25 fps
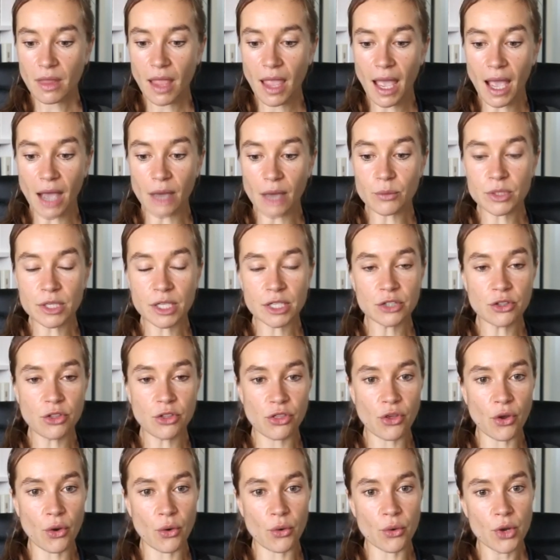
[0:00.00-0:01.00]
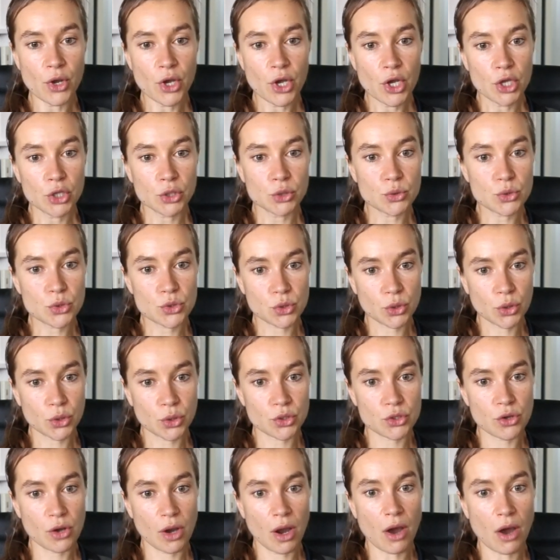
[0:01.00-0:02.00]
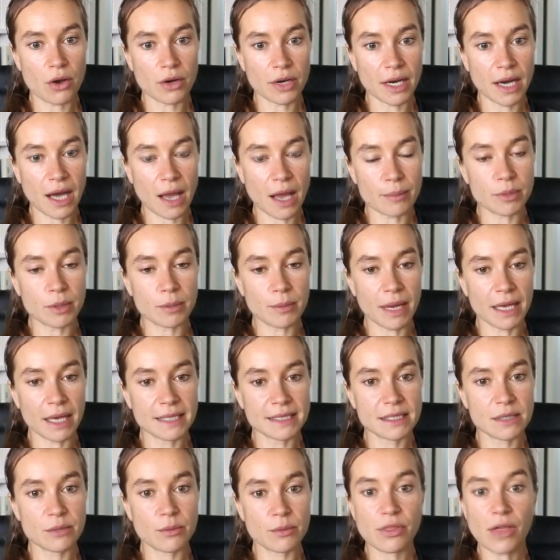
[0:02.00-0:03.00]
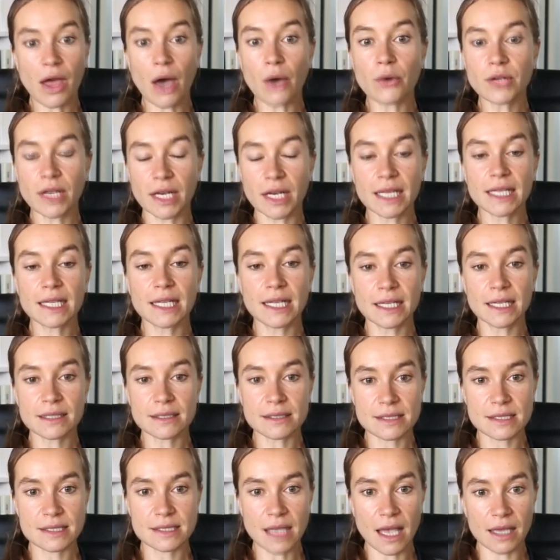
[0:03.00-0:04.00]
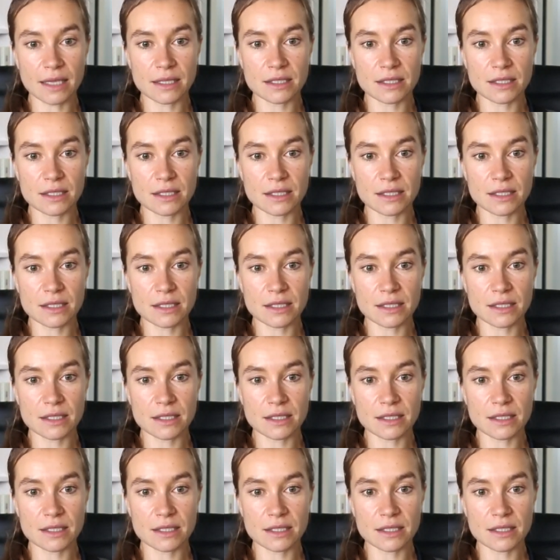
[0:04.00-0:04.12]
I wouldn't, though, do surgery on an abnormality without any clinical signs.